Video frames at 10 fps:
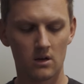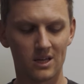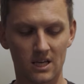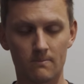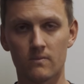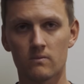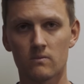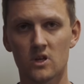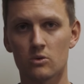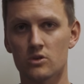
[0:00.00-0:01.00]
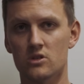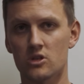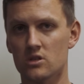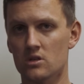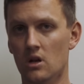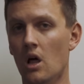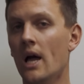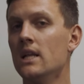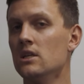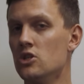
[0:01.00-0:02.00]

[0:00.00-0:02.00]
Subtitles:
it was just slightly